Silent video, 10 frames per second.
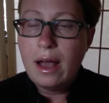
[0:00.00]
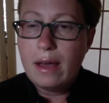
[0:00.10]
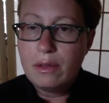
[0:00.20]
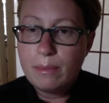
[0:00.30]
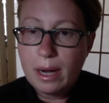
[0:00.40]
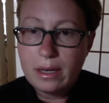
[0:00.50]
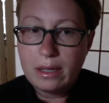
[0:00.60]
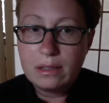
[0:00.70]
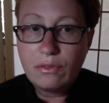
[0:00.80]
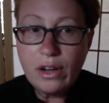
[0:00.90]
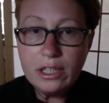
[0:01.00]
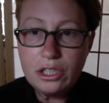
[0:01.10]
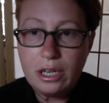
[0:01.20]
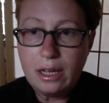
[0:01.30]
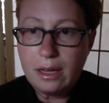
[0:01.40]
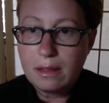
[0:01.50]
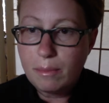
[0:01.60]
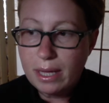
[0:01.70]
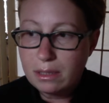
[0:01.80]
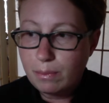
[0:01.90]
and their body is functioning at the
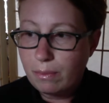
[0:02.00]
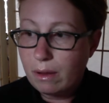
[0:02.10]
best